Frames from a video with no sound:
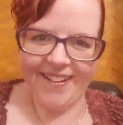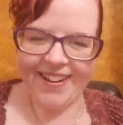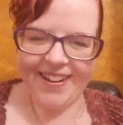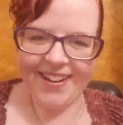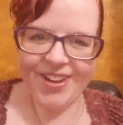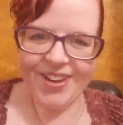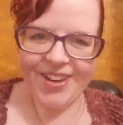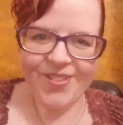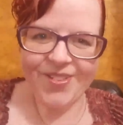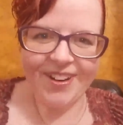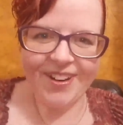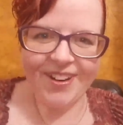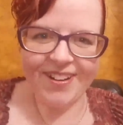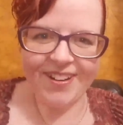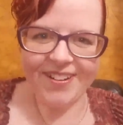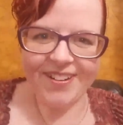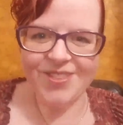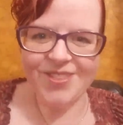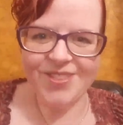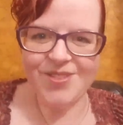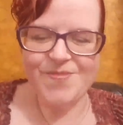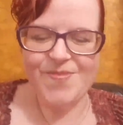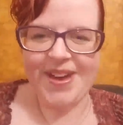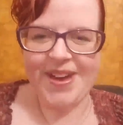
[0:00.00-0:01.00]
You are
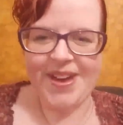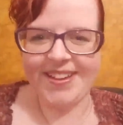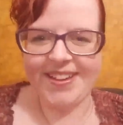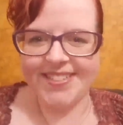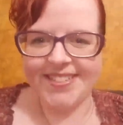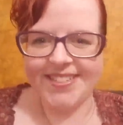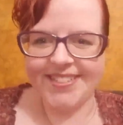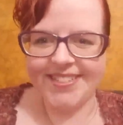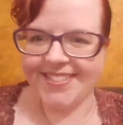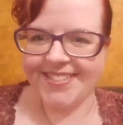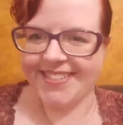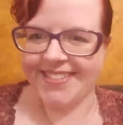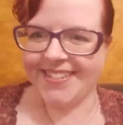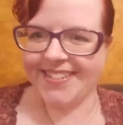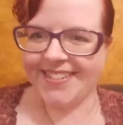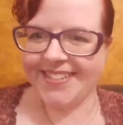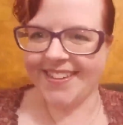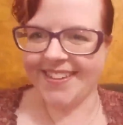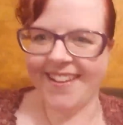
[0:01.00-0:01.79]
the best.